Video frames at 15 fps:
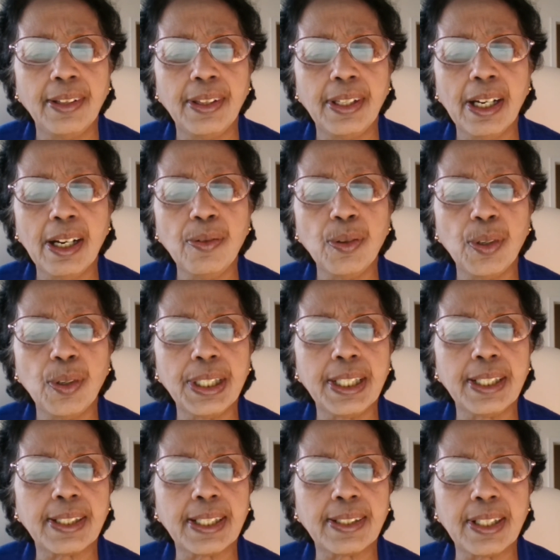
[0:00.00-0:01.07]
Therefore, it
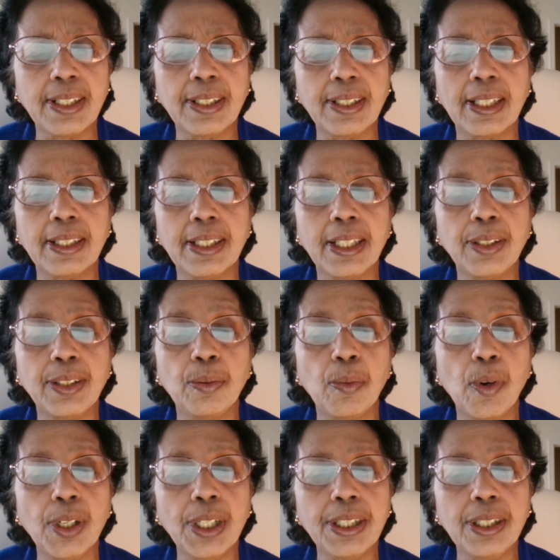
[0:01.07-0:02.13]
is essential that you
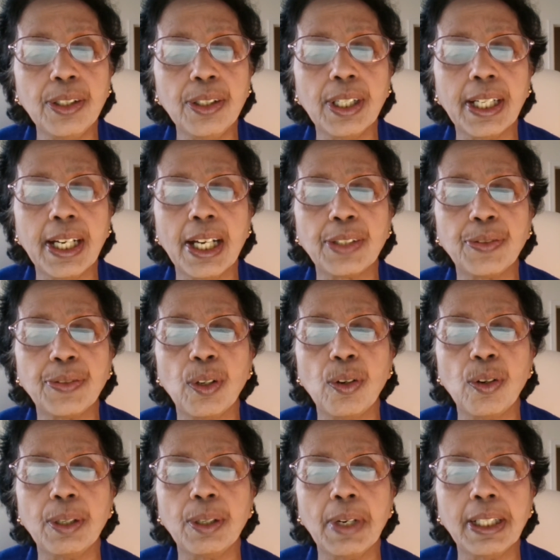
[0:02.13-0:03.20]
monitor your cash flow
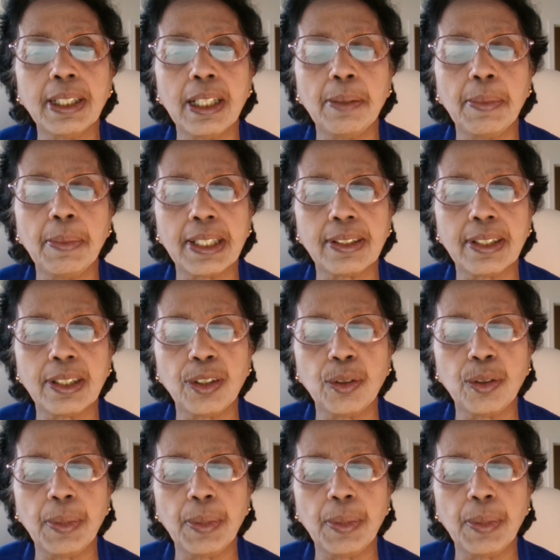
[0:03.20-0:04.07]
on a monthly basis to